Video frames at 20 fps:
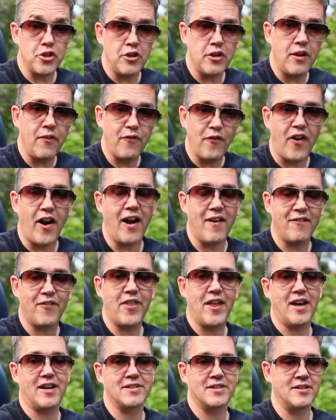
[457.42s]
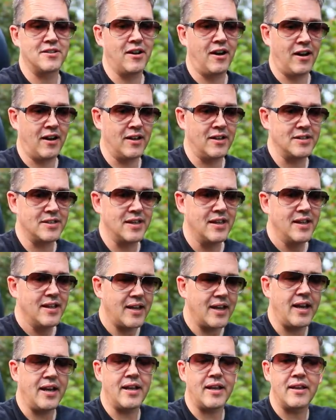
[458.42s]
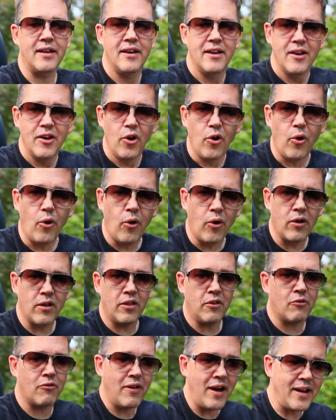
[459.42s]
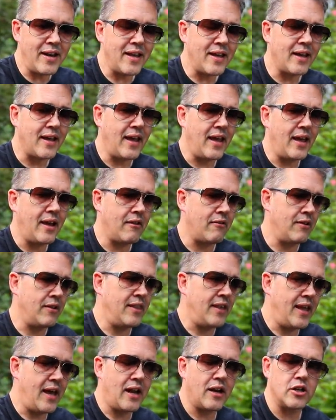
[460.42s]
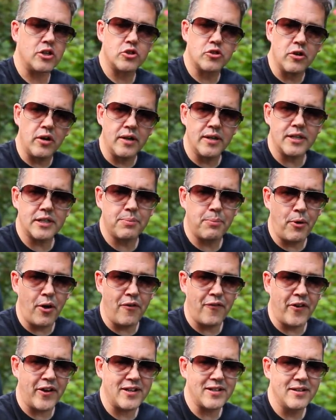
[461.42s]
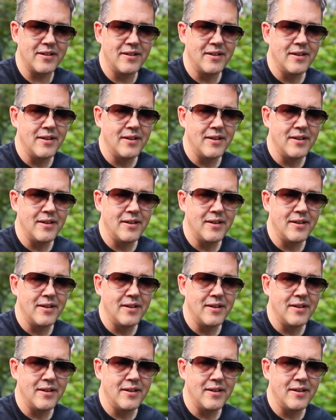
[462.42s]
$35,000 getting all of the running gear and the electronics perfect,